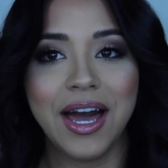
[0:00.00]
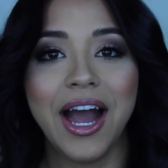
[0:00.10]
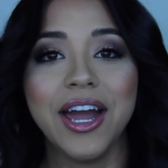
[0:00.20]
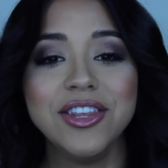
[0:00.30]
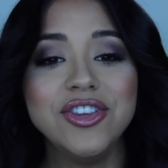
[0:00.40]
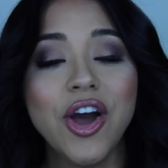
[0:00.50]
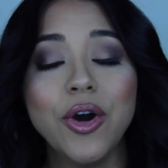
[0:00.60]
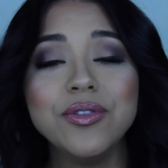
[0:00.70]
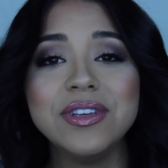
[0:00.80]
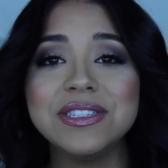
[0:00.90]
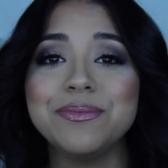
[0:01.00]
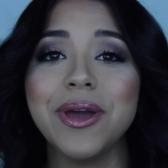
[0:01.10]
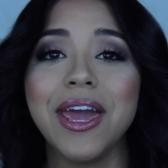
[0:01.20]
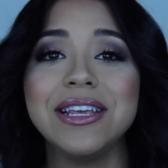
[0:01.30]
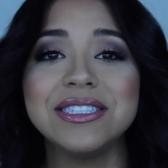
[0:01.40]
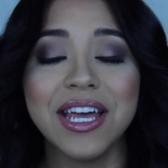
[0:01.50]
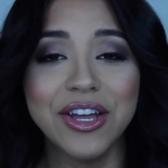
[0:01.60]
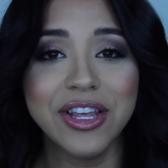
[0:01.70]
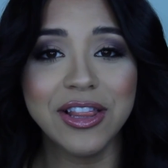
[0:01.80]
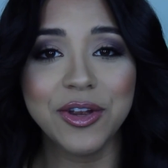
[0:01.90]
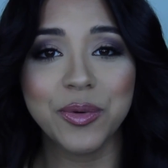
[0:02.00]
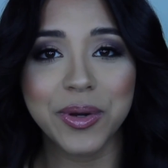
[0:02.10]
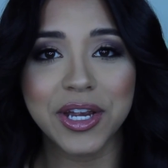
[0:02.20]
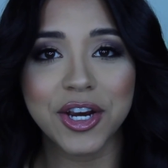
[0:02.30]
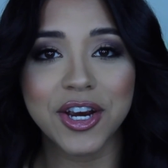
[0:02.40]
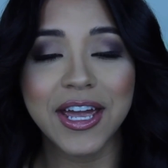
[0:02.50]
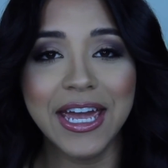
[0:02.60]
I know this may sound a little weird